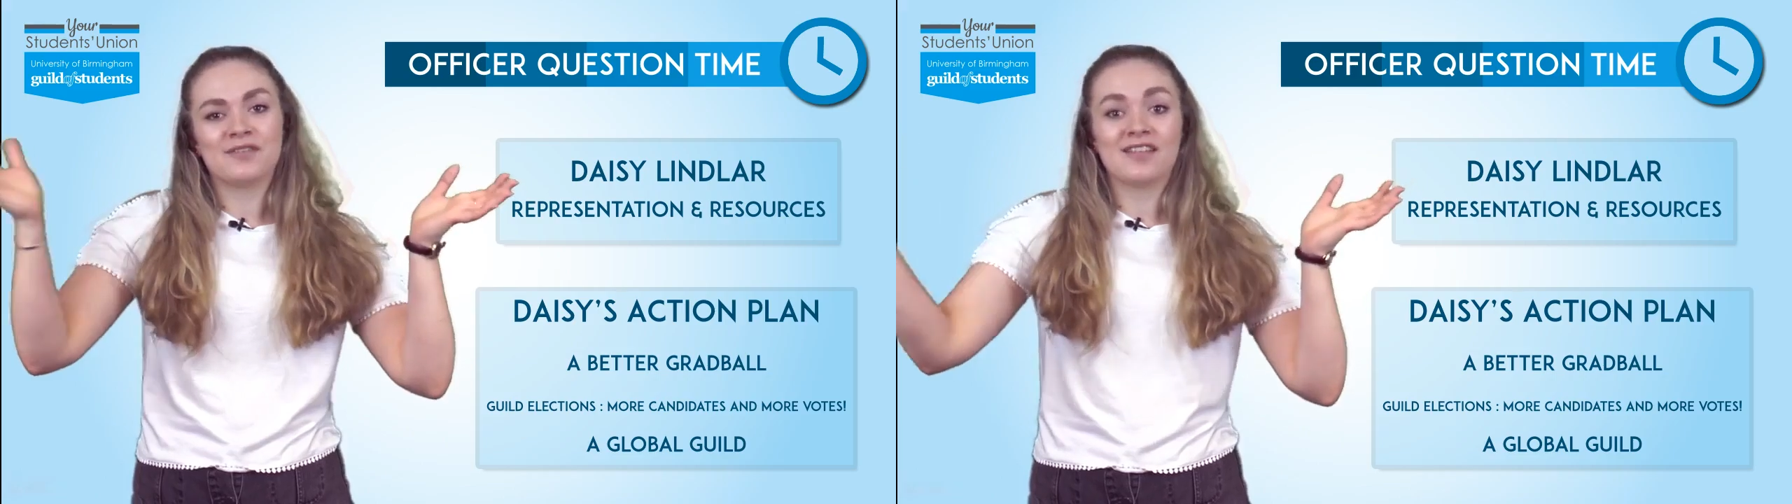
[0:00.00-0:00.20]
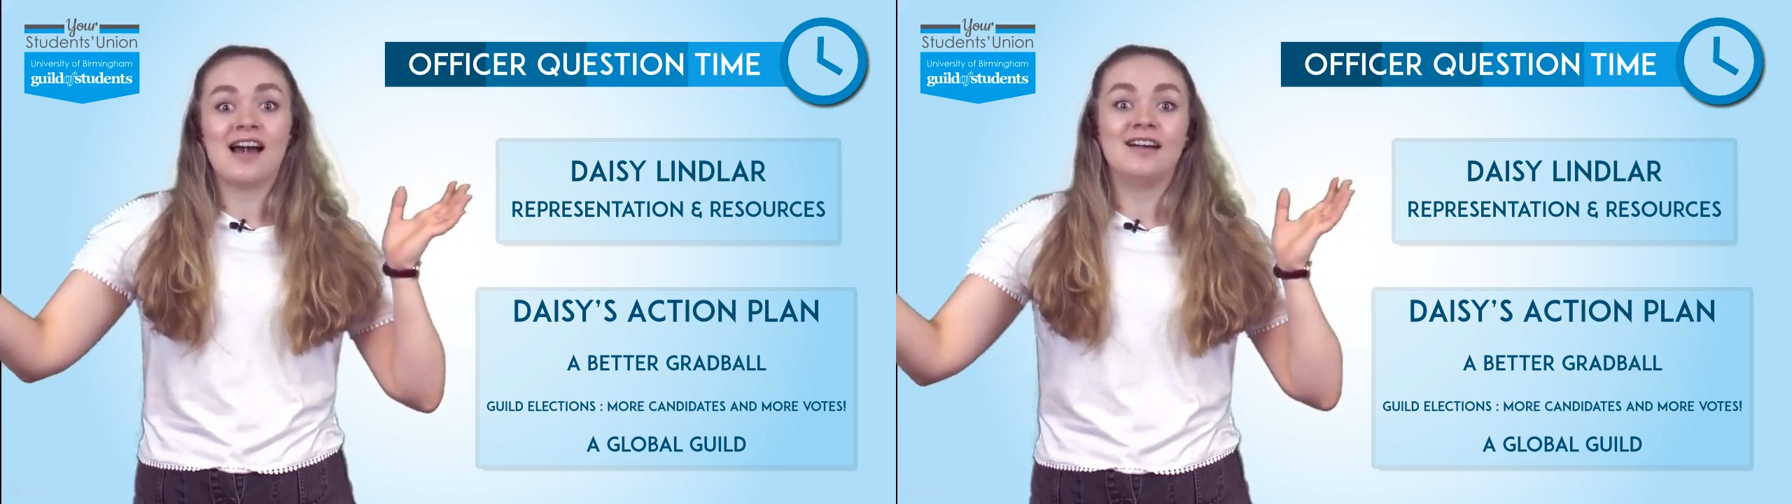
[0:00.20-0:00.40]

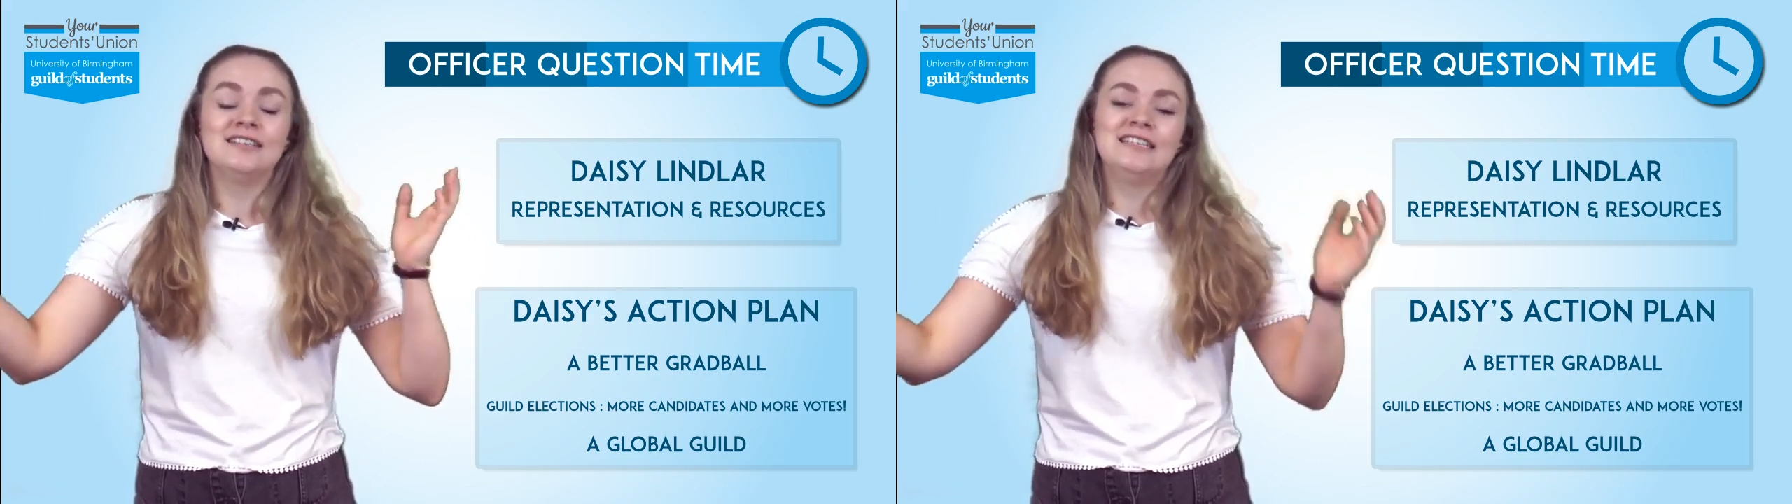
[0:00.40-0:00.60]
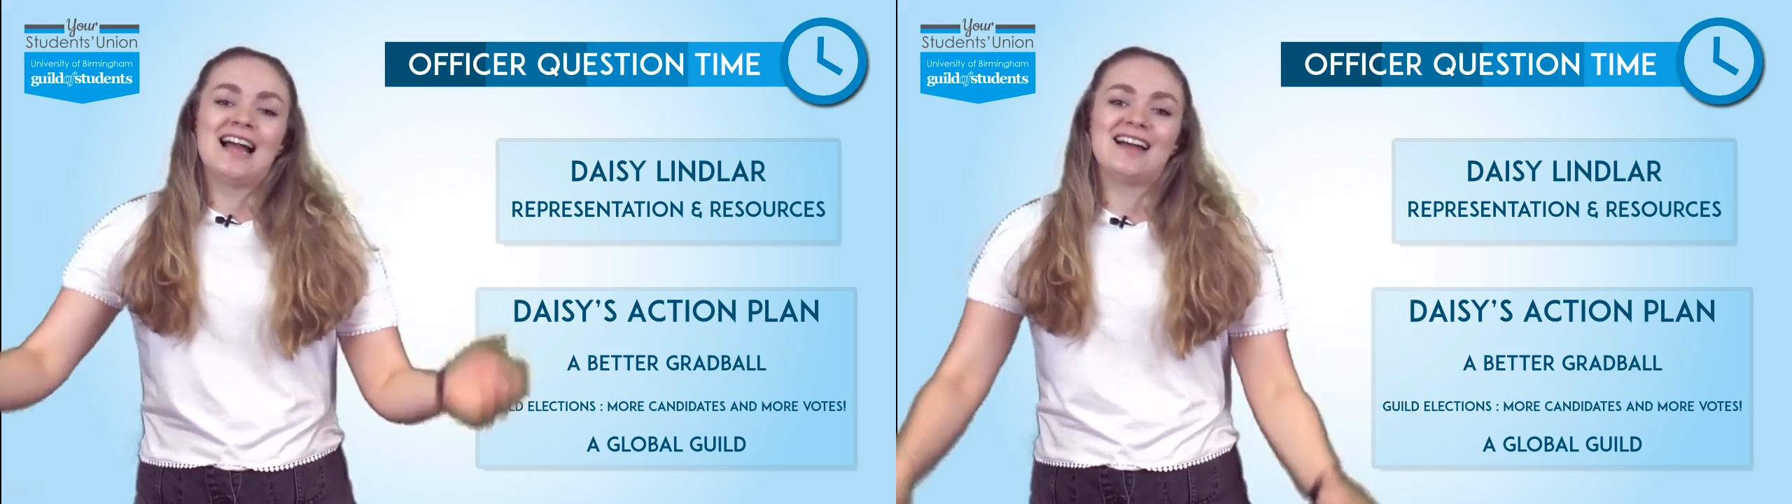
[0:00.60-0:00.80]
for that.
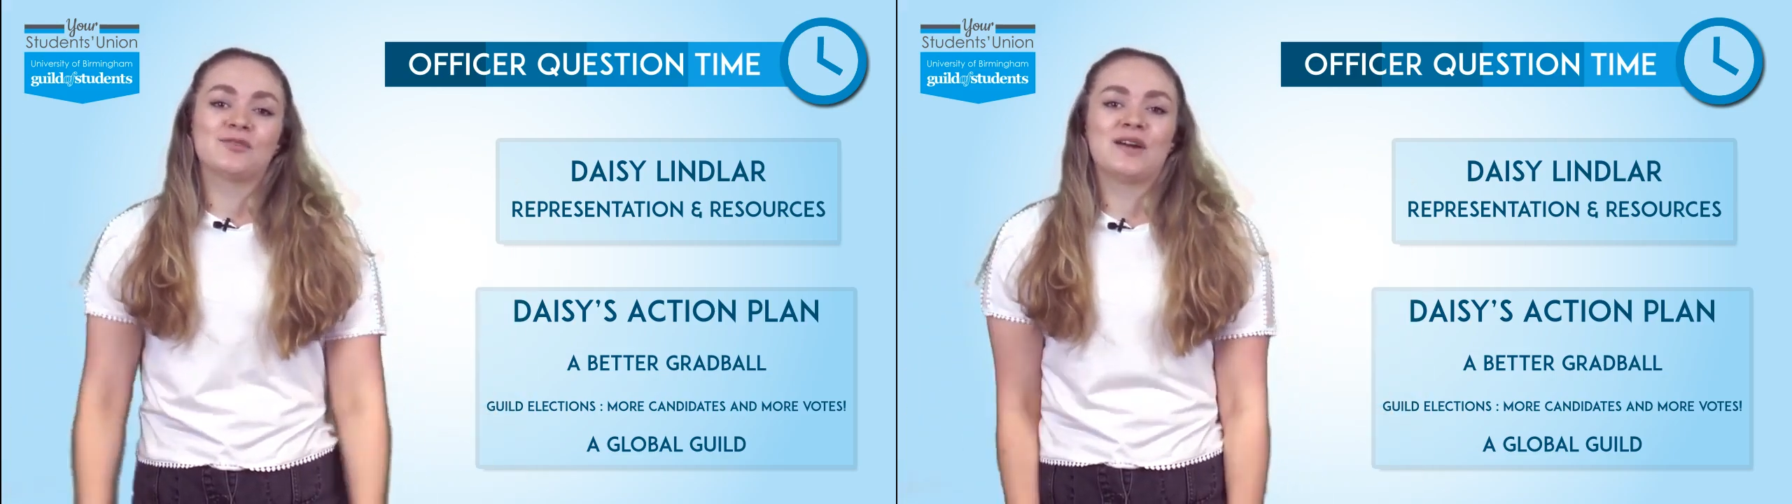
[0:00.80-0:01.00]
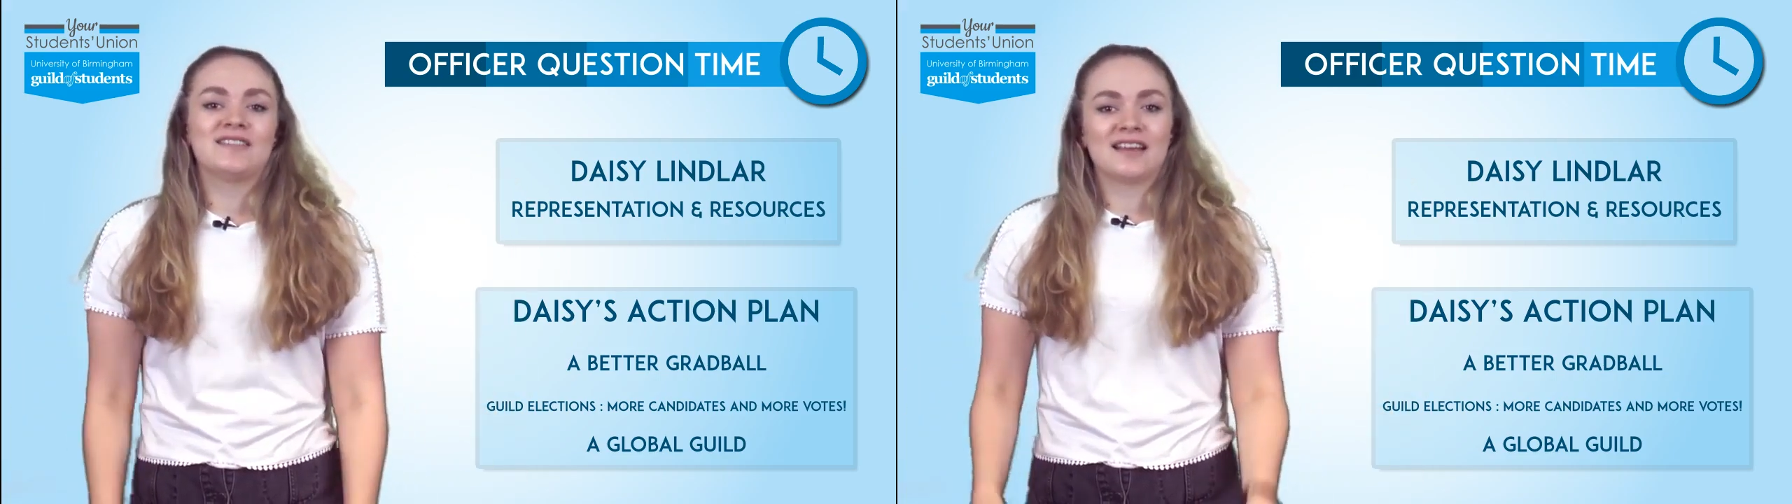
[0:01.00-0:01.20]
As
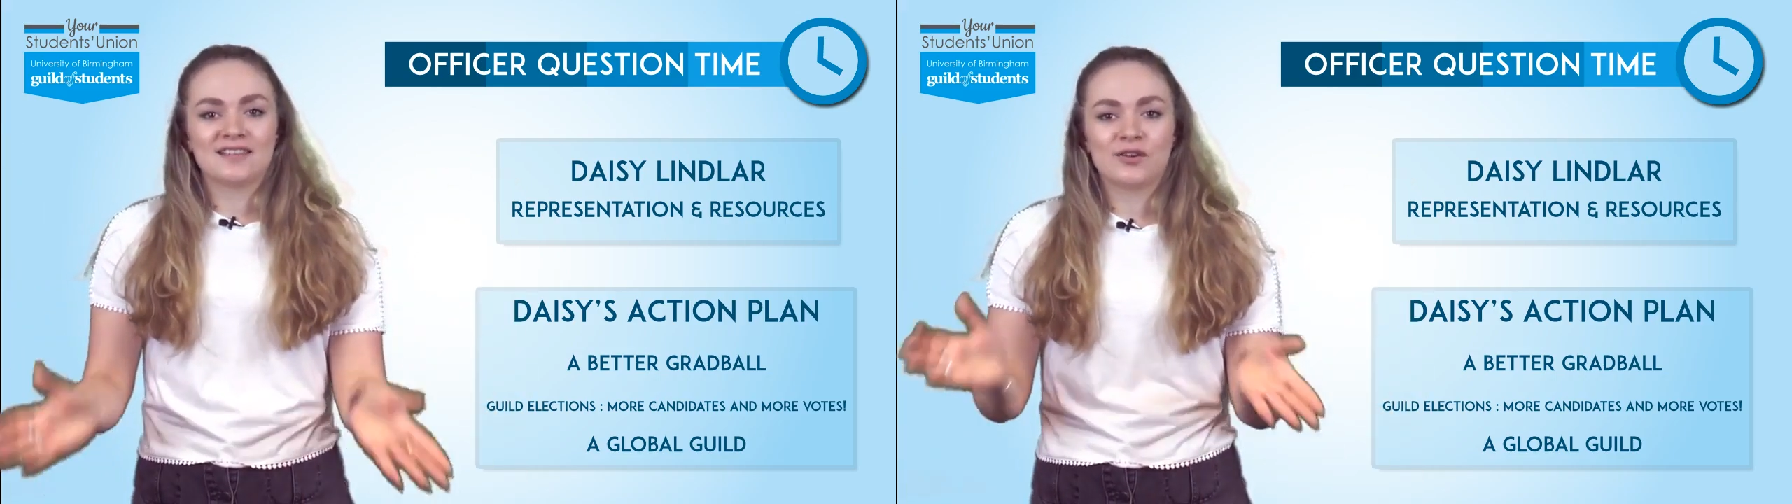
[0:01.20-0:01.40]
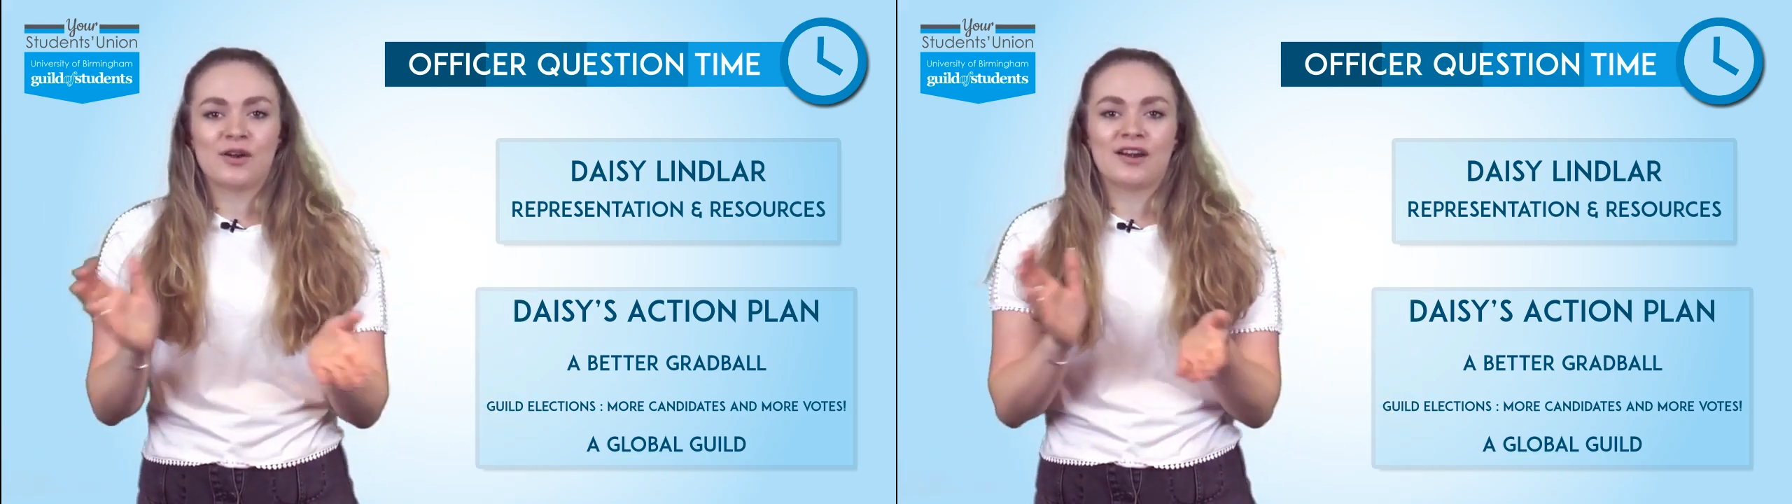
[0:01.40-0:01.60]
always,
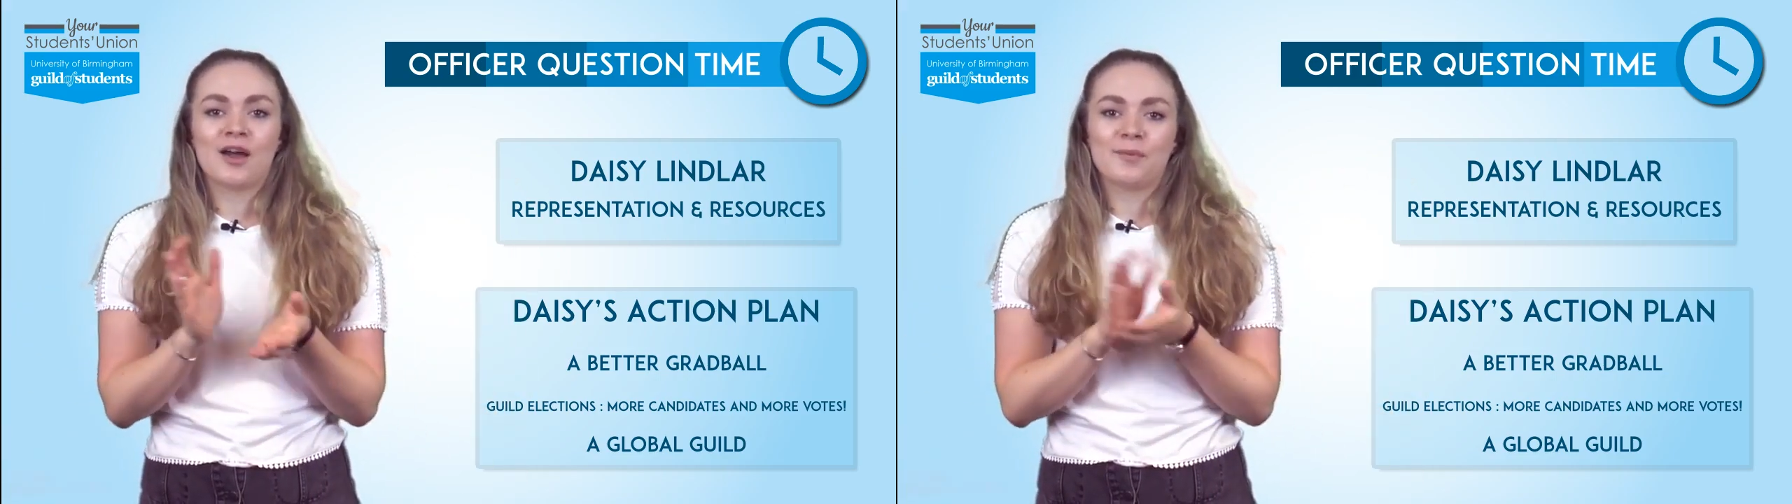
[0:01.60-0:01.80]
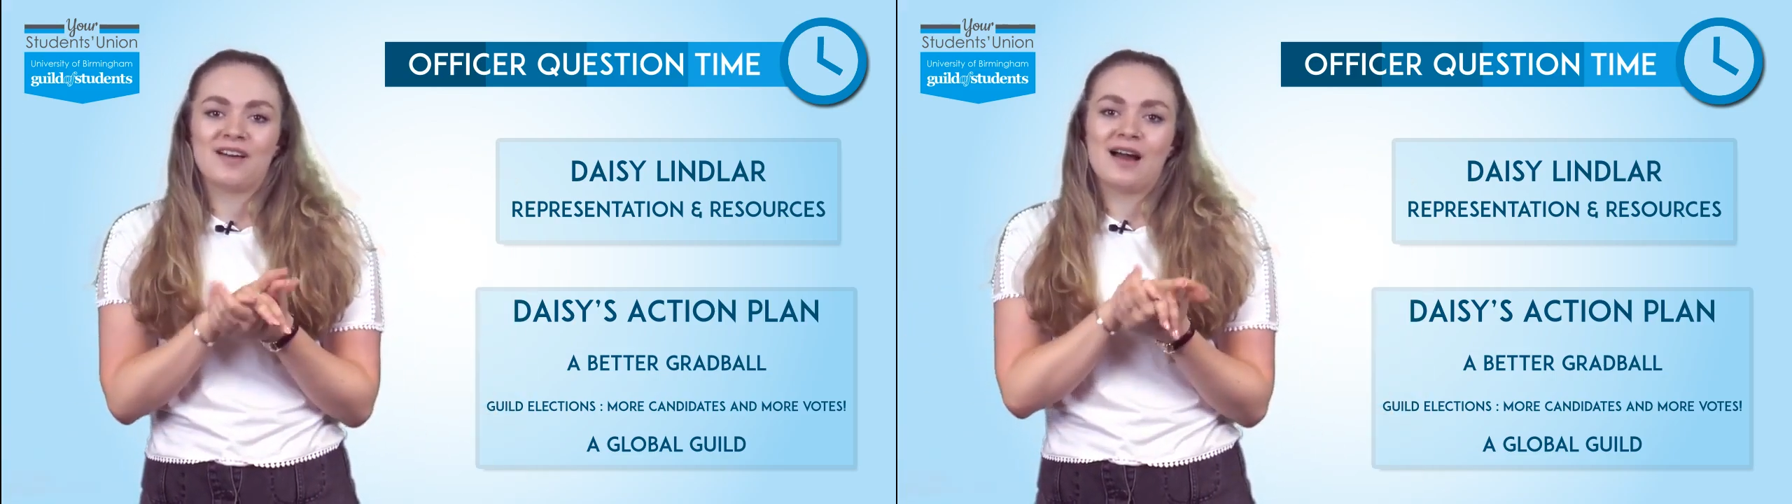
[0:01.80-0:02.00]
tickets sold out in a
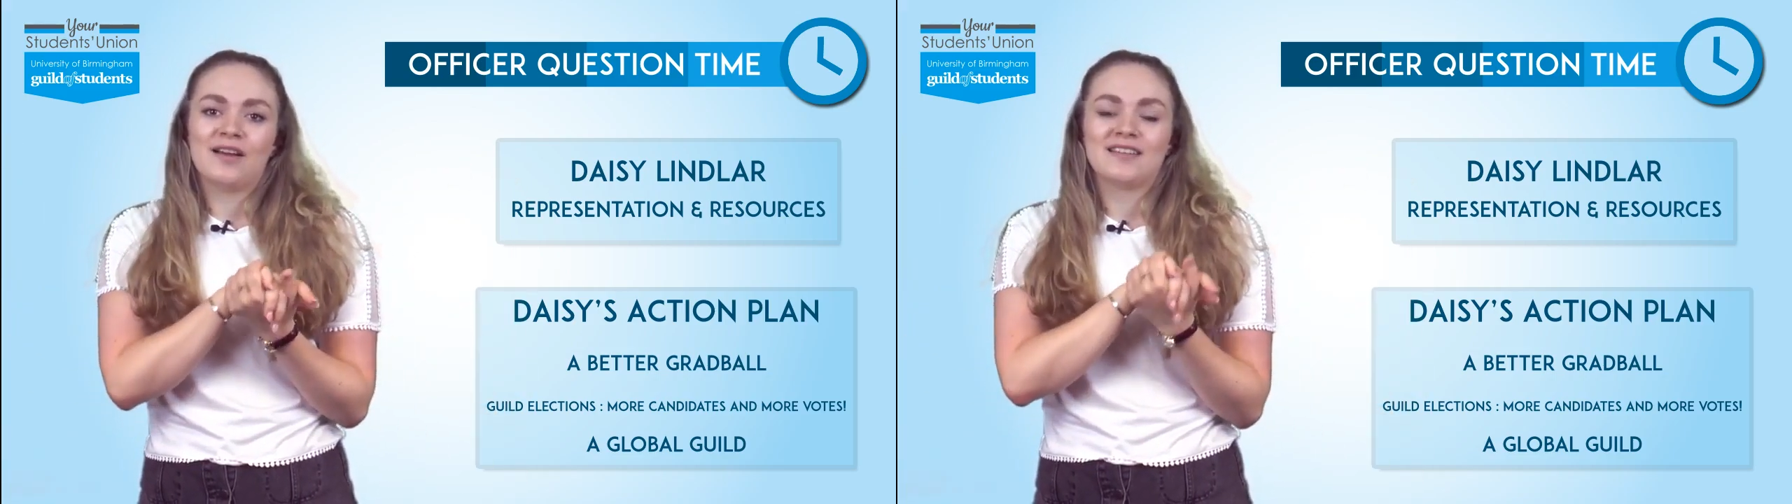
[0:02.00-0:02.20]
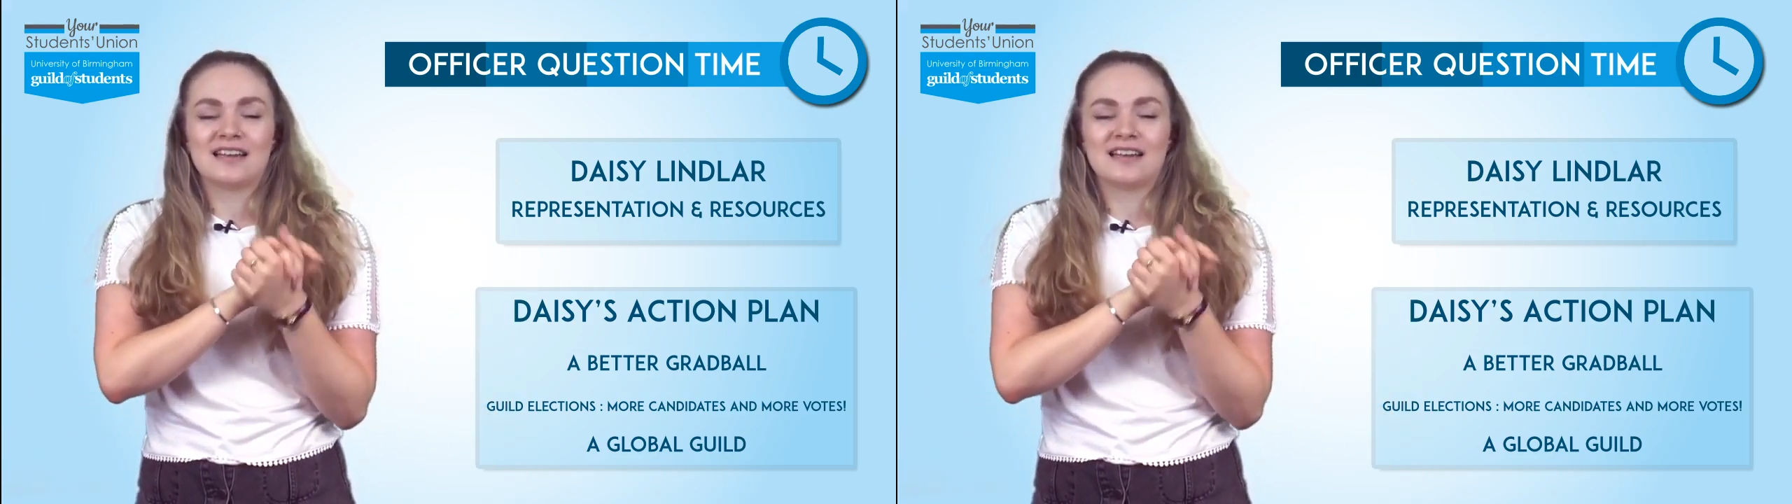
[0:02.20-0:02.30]
couple of hours,